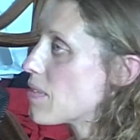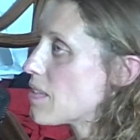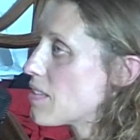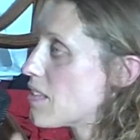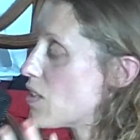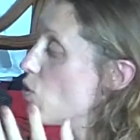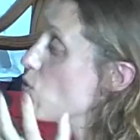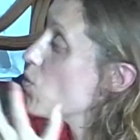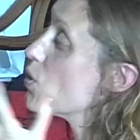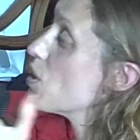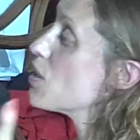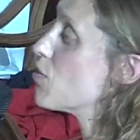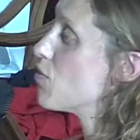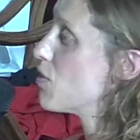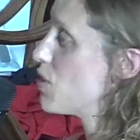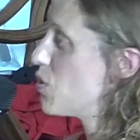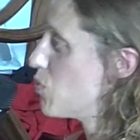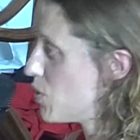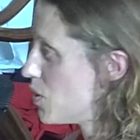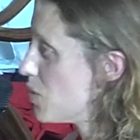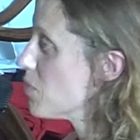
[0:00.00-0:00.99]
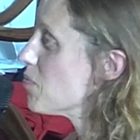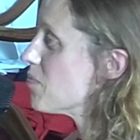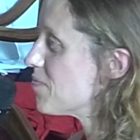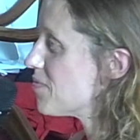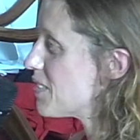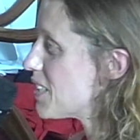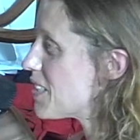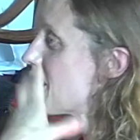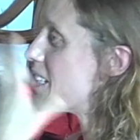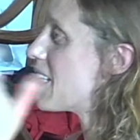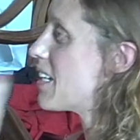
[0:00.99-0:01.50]
new individual,
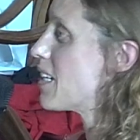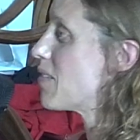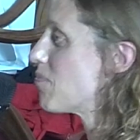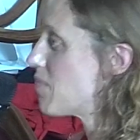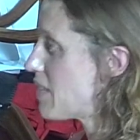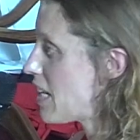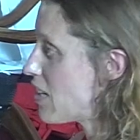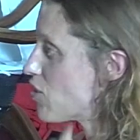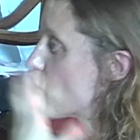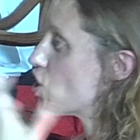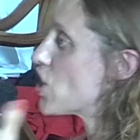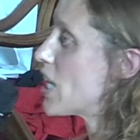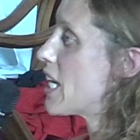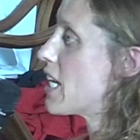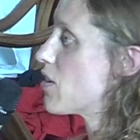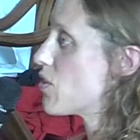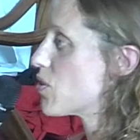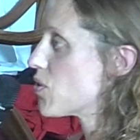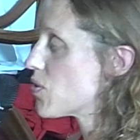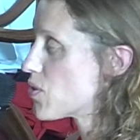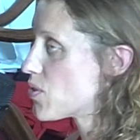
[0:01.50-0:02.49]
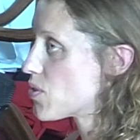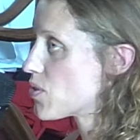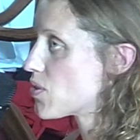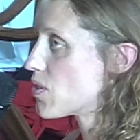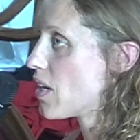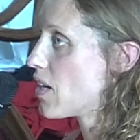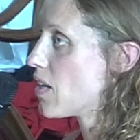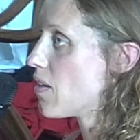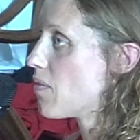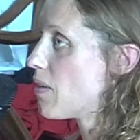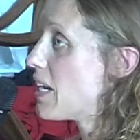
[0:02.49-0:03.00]
let's say, that shares
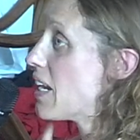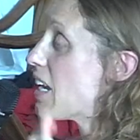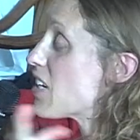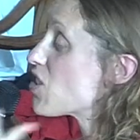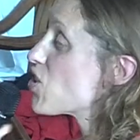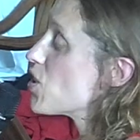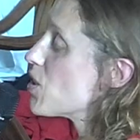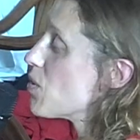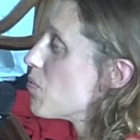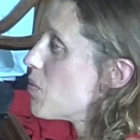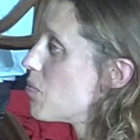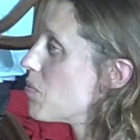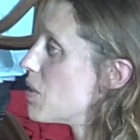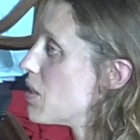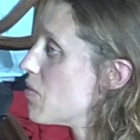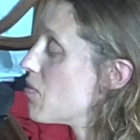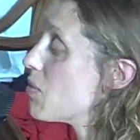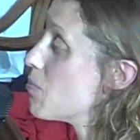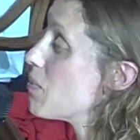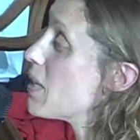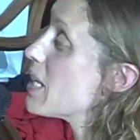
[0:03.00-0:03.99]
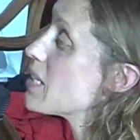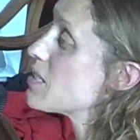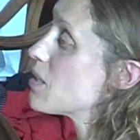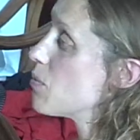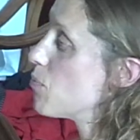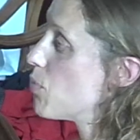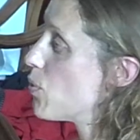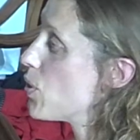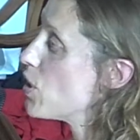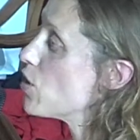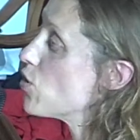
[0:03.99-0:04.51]
and actually maybe even makes a
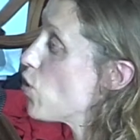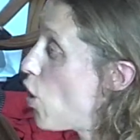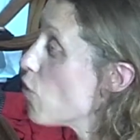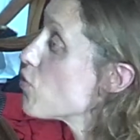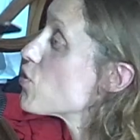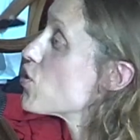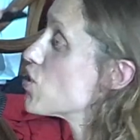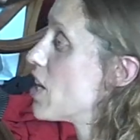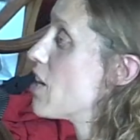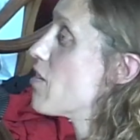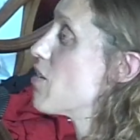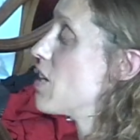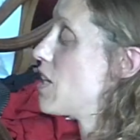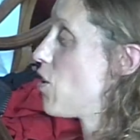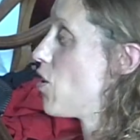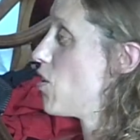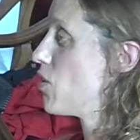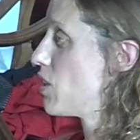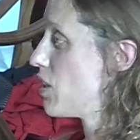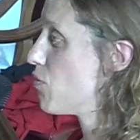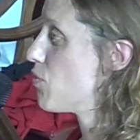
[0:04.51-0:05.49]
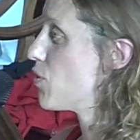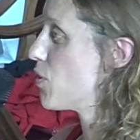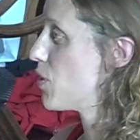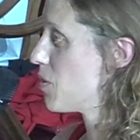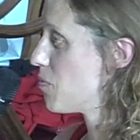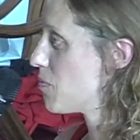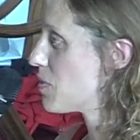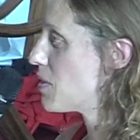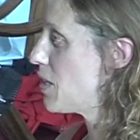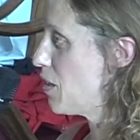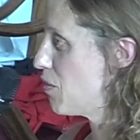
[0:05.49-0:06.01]
point of sharing only for
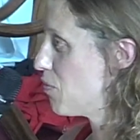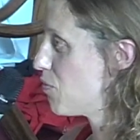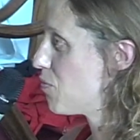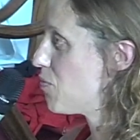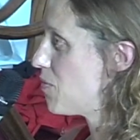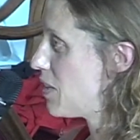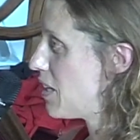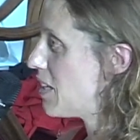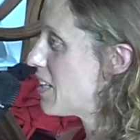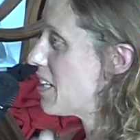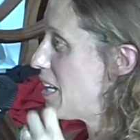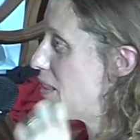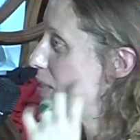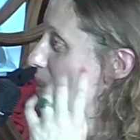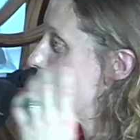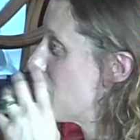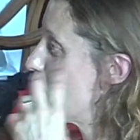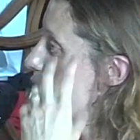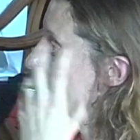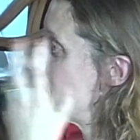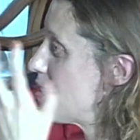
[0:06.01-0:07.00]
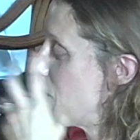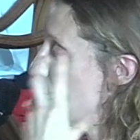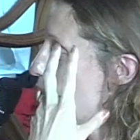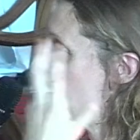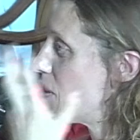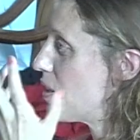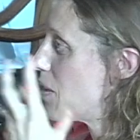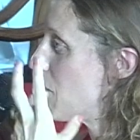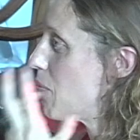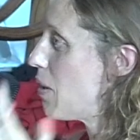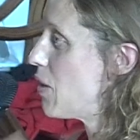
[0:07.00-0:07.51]
himself. Like, I think there's
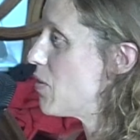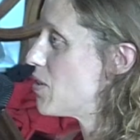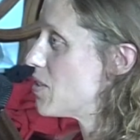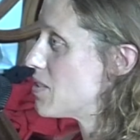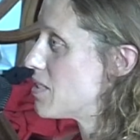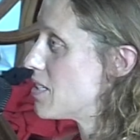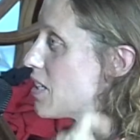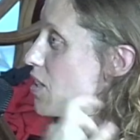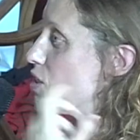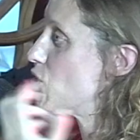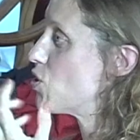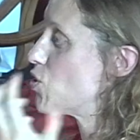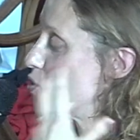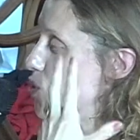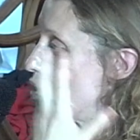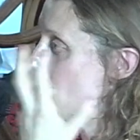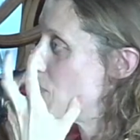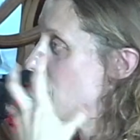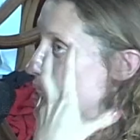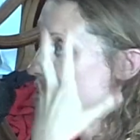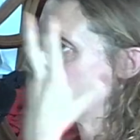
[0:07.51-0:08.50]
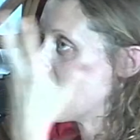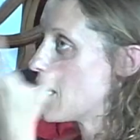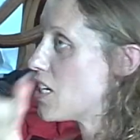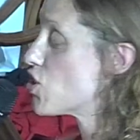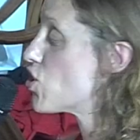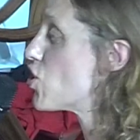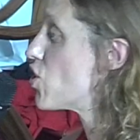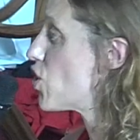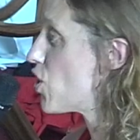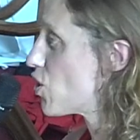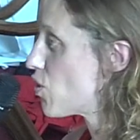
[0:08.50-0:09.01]
something about this
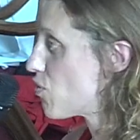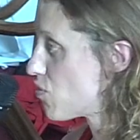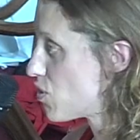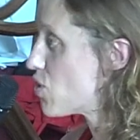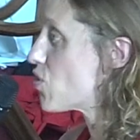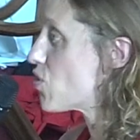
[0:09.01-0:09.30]
extremization of the